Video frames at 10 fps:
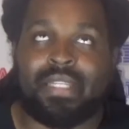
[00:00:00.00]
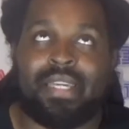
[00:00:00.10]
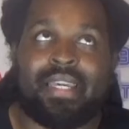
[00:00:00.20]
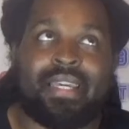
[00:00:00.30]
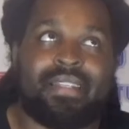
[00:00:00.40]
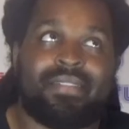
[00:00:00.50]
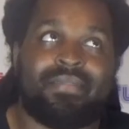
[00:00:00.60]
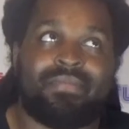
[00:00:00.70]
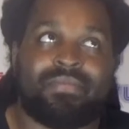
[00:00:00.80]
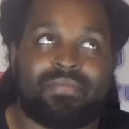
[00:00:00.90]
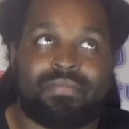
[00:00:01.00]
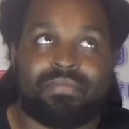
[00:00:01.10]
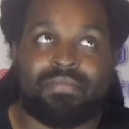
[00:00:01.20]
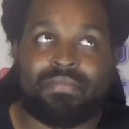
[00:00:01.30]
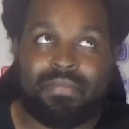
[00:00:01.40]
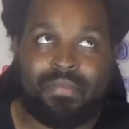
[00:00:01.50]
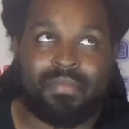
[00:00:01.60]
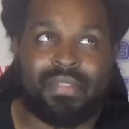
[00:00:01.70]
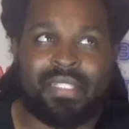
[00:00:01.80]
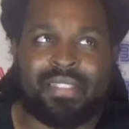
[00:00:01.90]
It
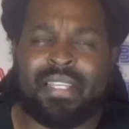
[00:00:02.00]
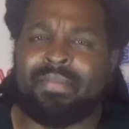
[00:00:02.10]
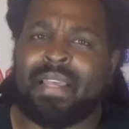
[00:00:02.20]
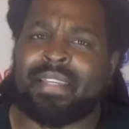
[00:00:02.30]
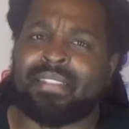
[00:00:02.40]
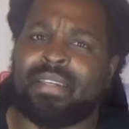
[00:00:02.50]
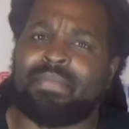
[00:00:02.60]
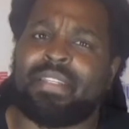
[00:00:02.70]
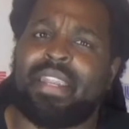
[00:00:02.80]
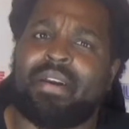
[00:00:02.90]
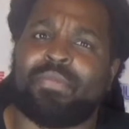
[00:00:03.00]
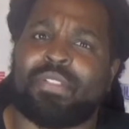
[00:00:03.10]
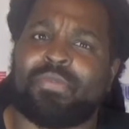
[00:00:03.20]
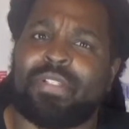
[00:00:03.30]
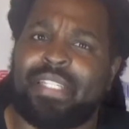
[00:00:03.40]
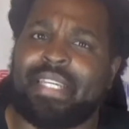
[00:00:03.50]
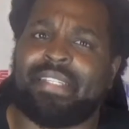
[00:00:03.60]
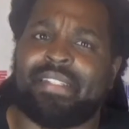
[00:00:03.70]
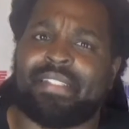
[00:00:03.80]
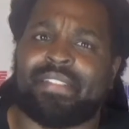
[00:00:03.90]
seemed like something that was
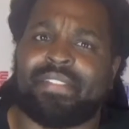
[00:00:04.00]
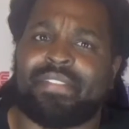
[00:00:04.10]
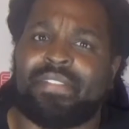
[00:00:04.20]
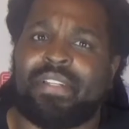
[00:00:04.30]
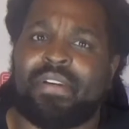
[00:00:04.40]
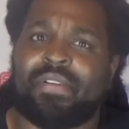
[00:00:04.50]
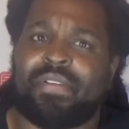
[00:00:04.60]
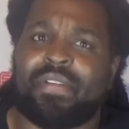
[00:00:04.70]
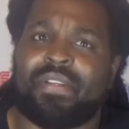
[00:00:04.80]
ridiculous, you know.